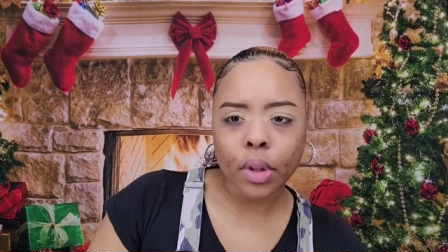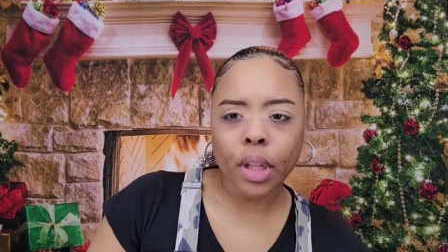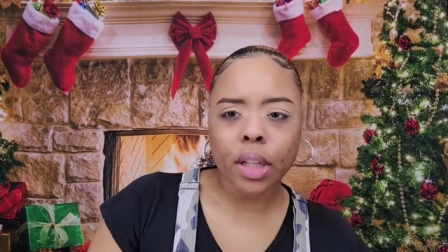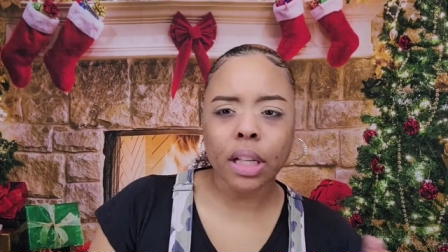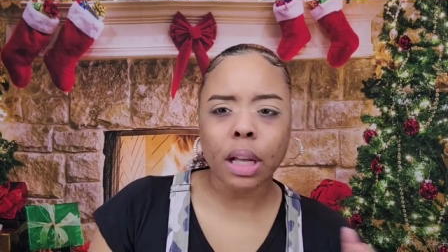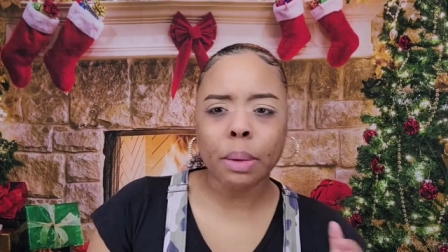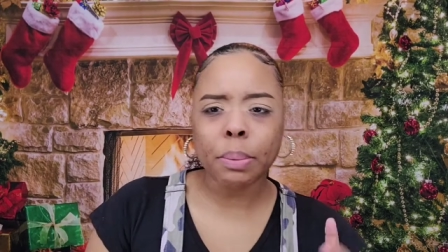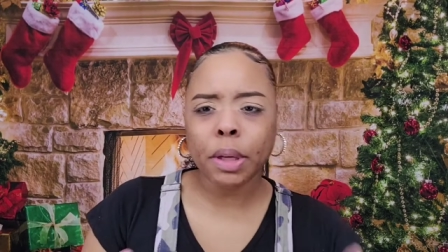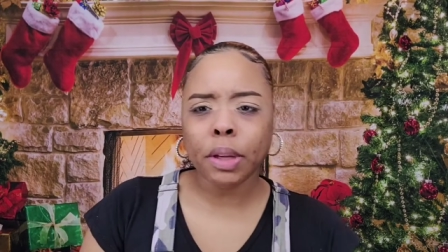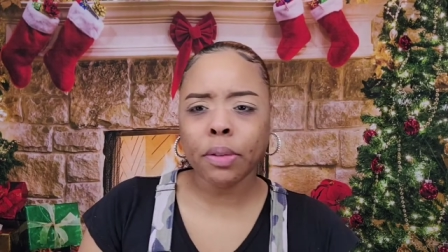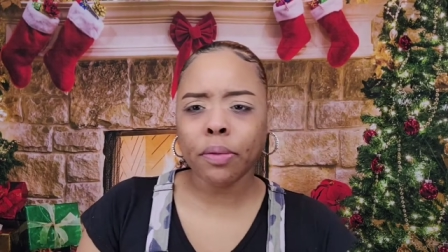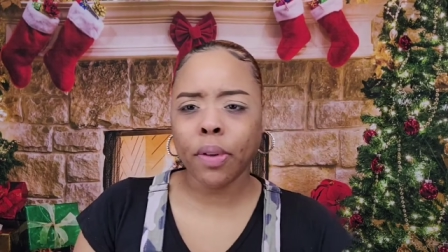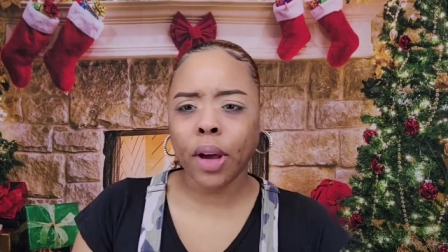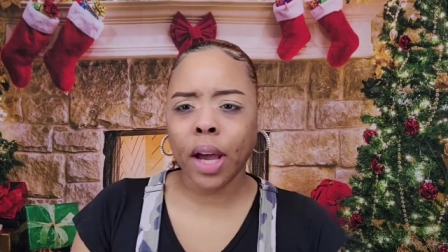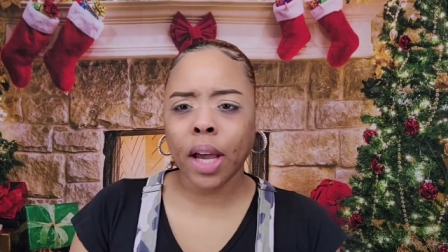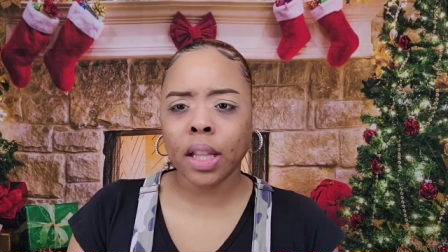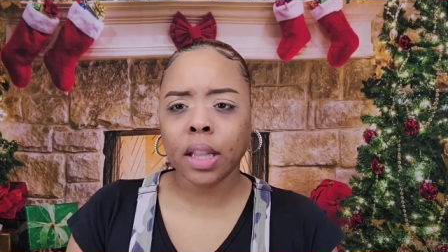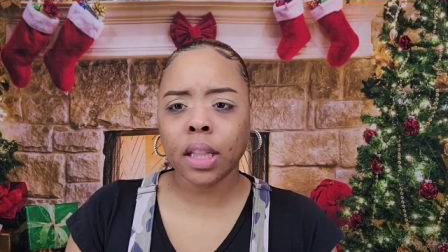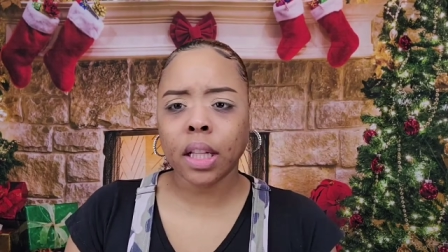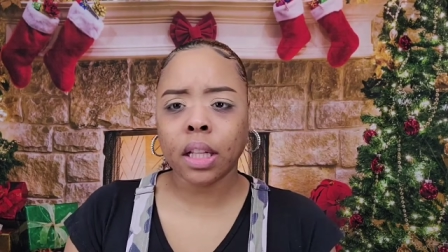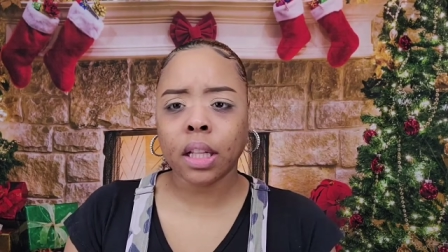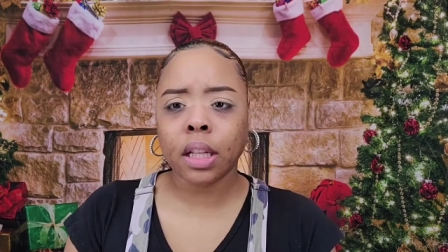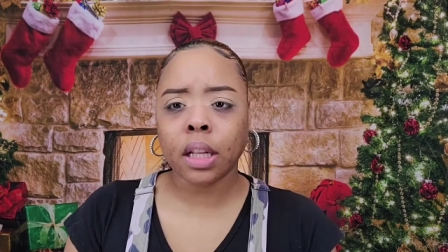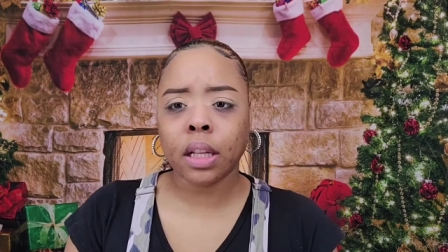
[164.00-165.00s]
Let me
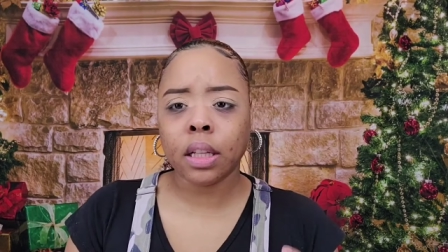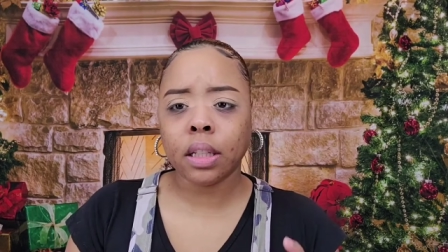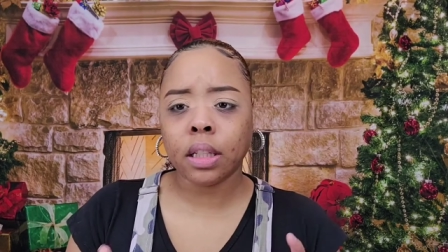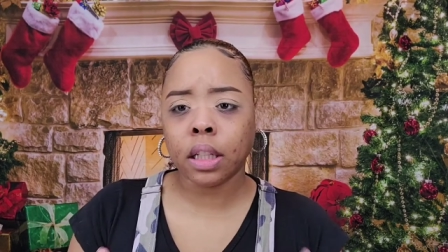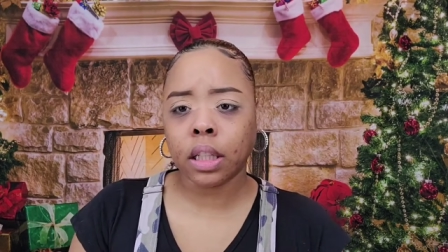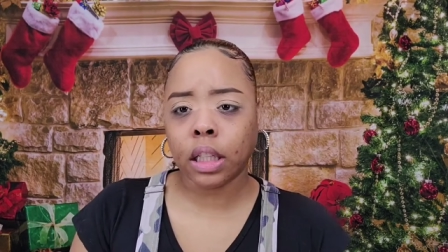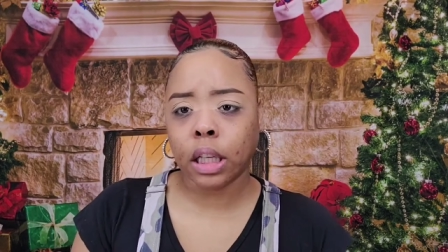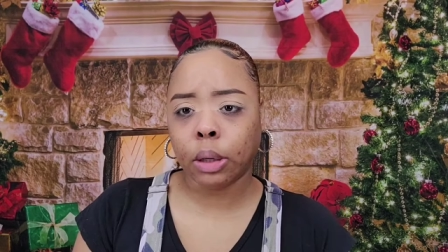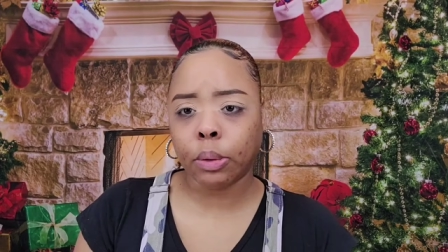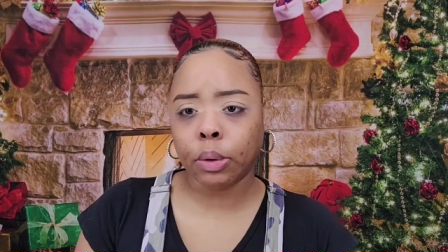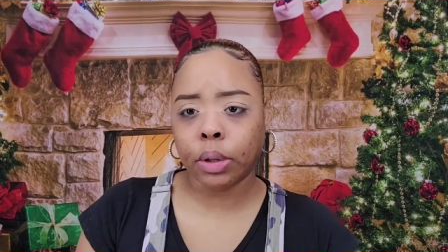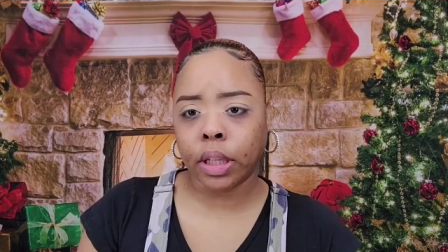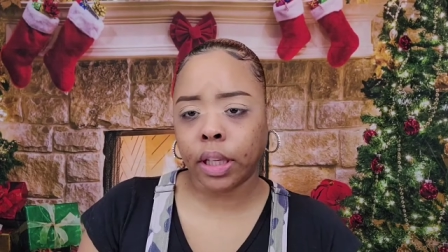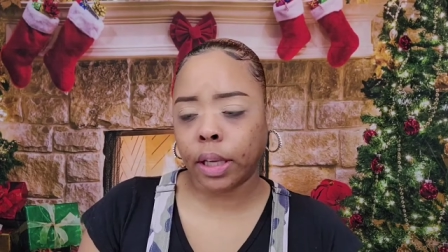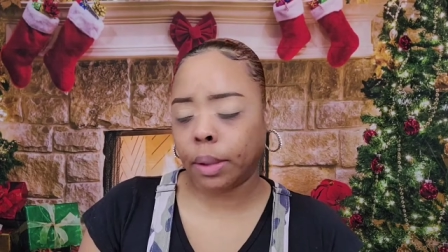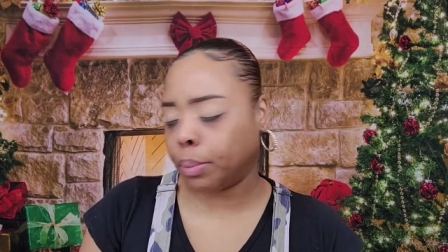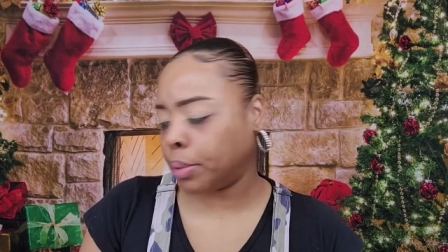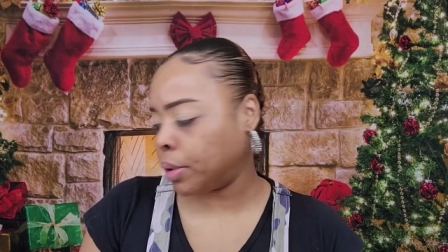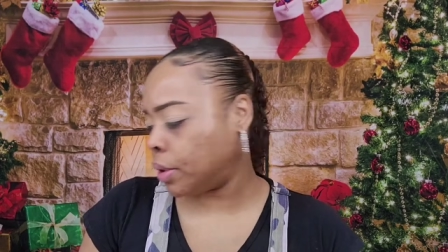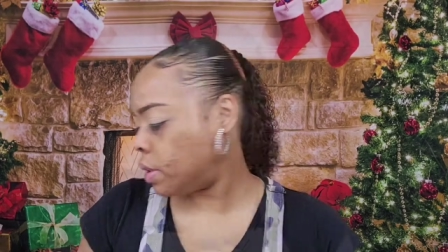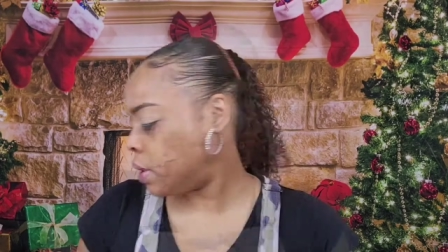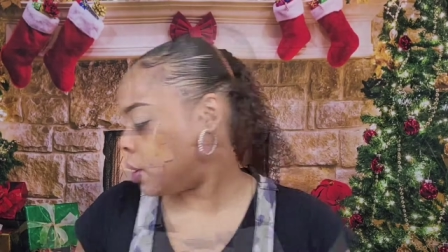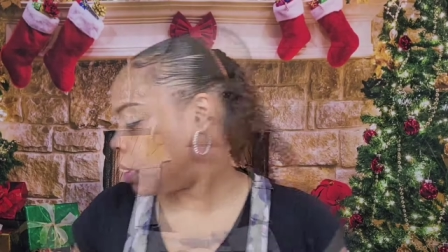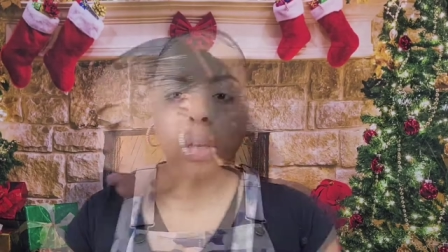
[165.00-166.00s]
find the, the liquid lip.
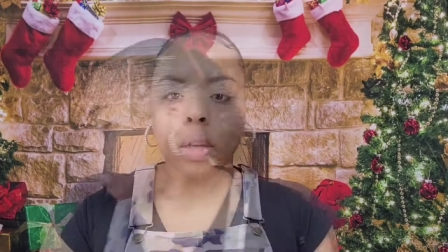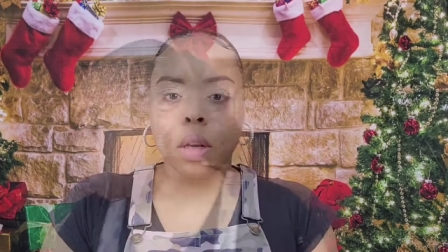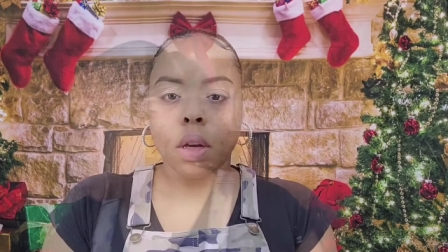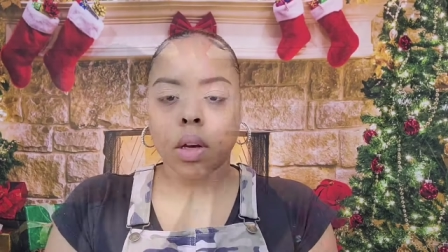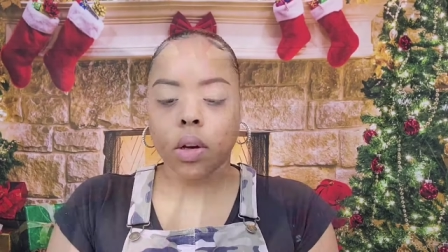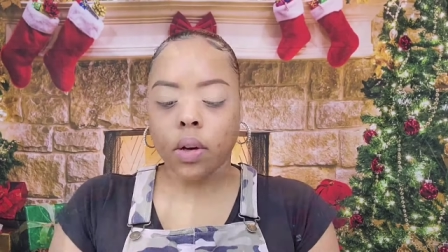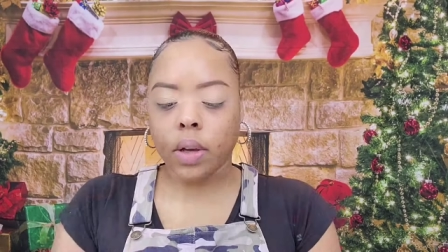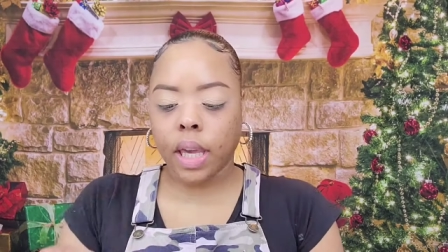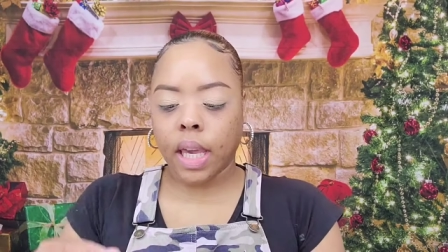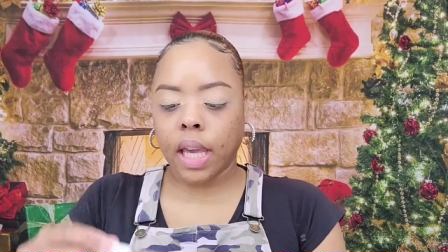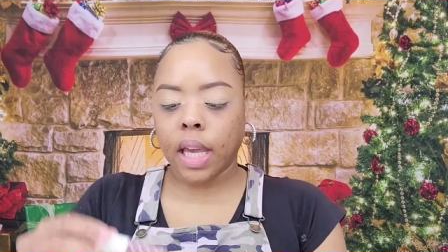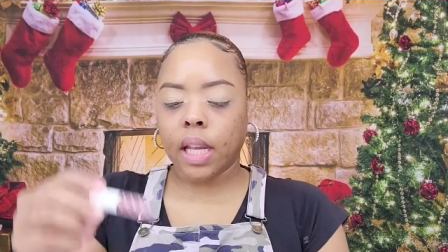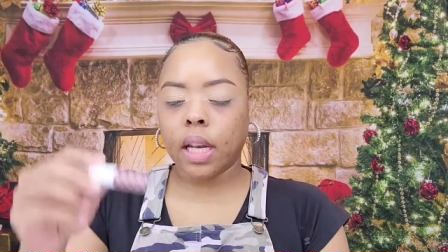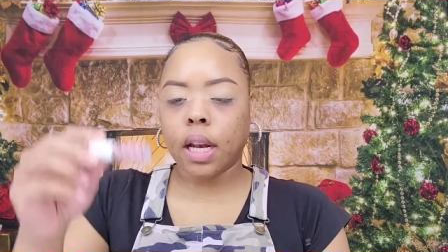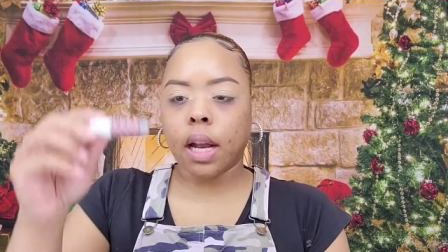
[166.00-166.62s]
Okay,